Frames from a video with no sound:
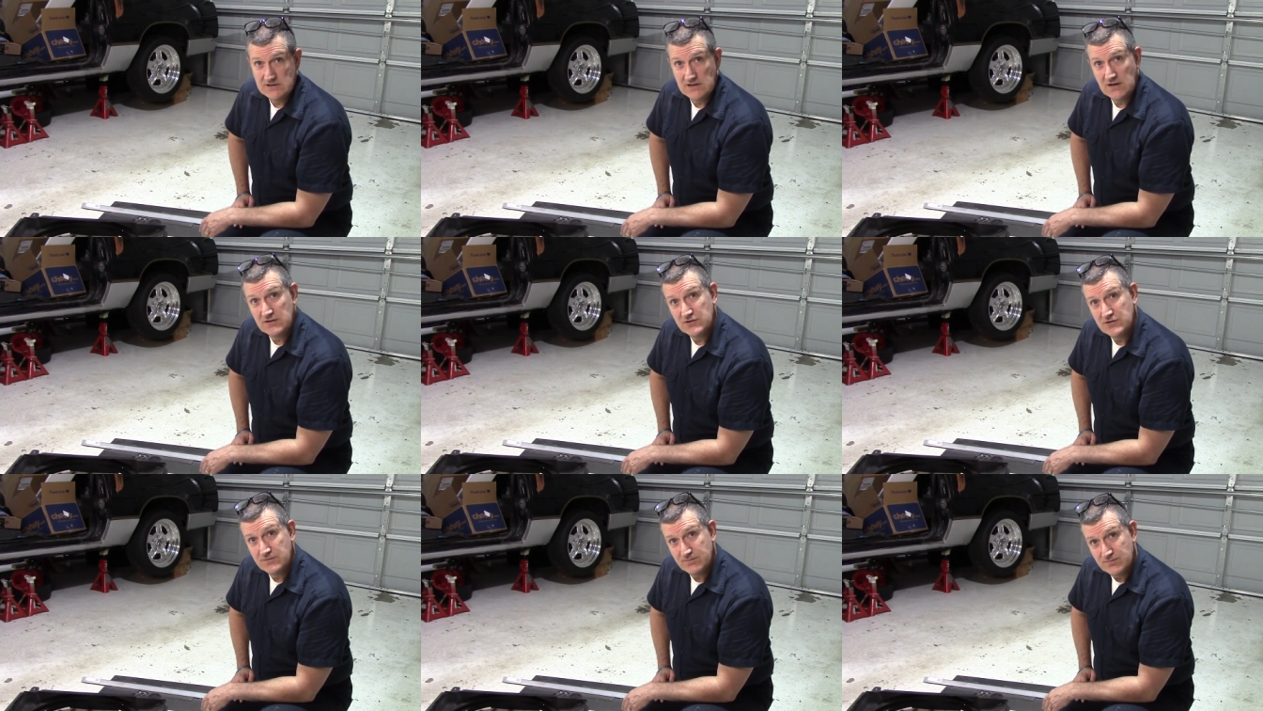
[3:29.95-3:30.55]
you
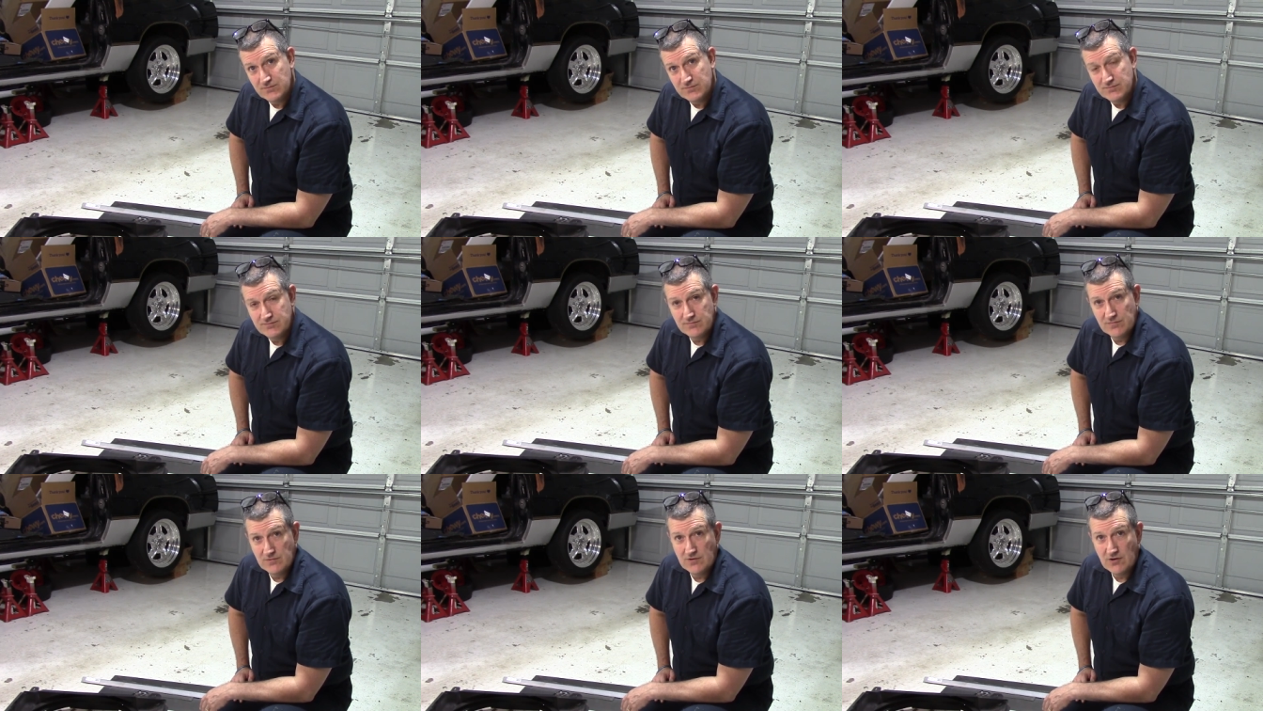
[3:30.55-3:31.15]
know you
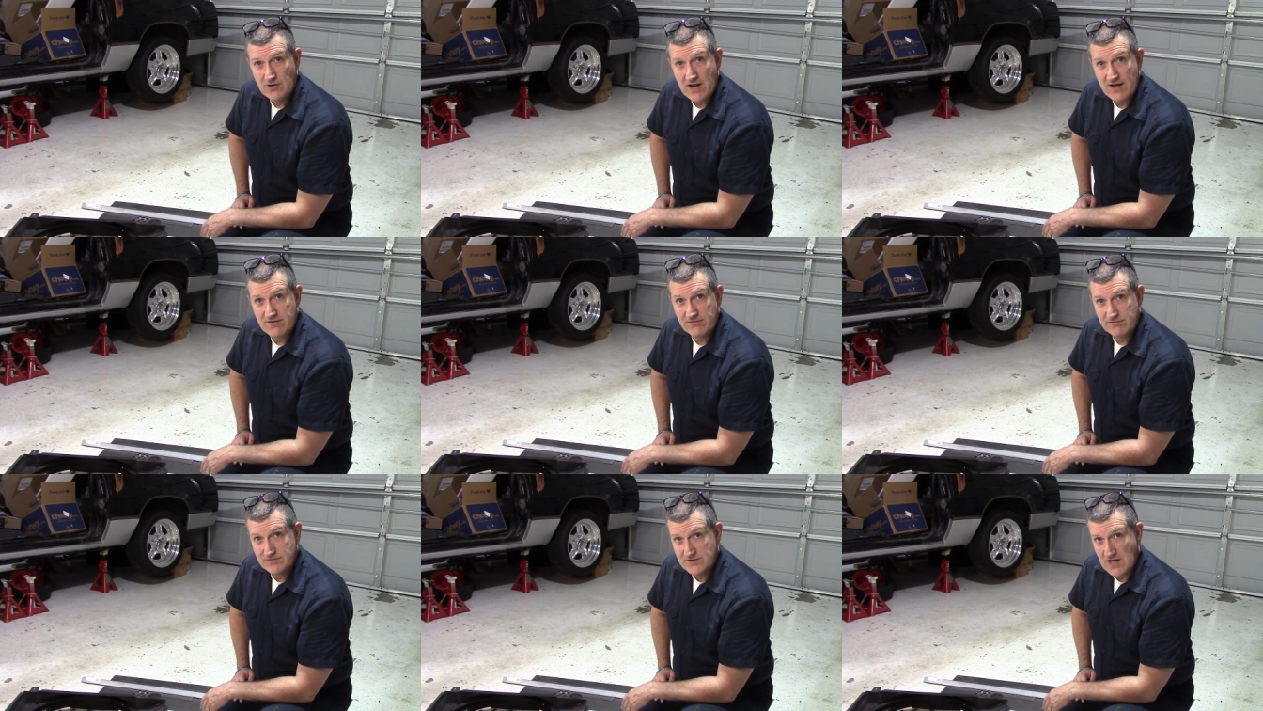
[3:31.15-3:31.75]
learn how
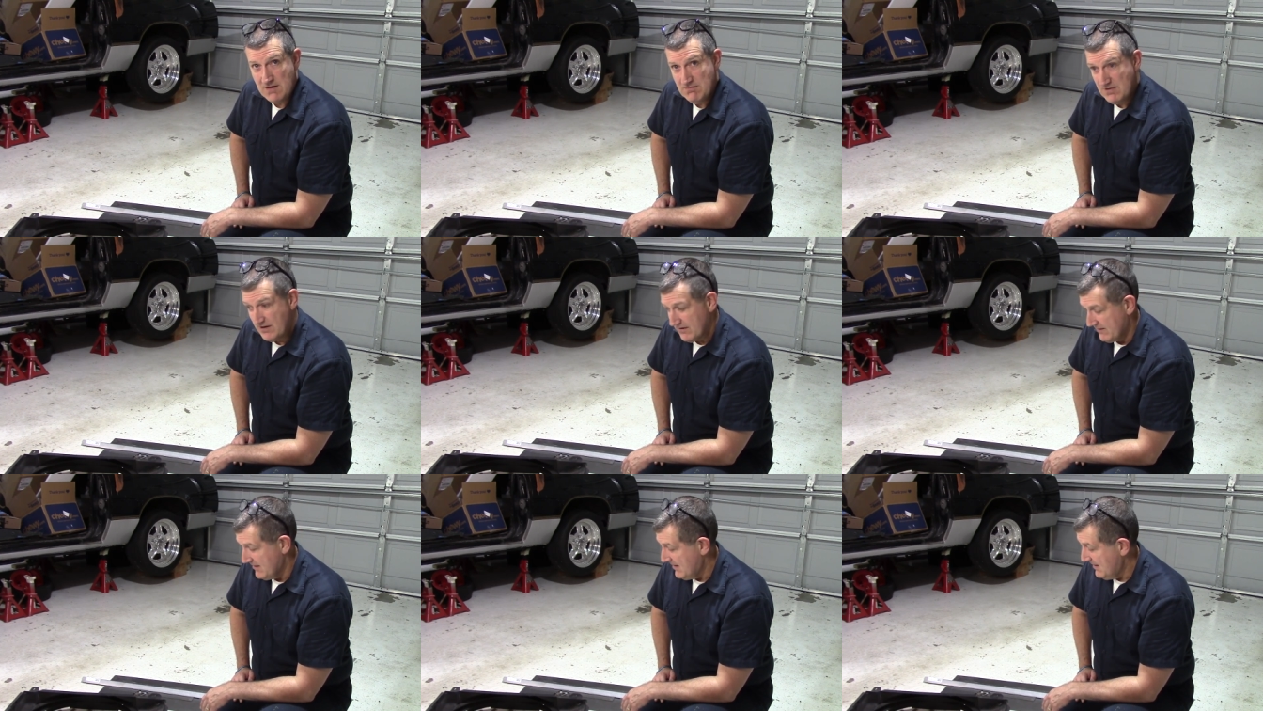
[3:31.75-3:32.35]
to skate
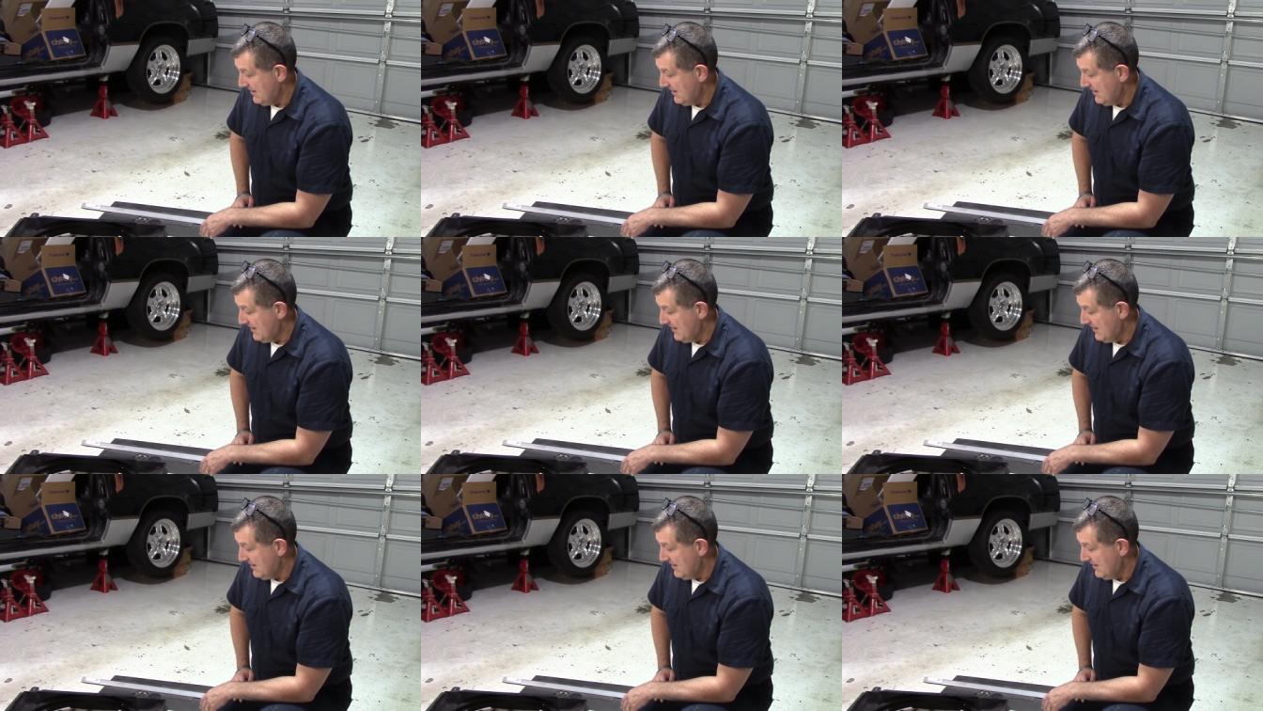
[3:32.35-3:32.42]
better.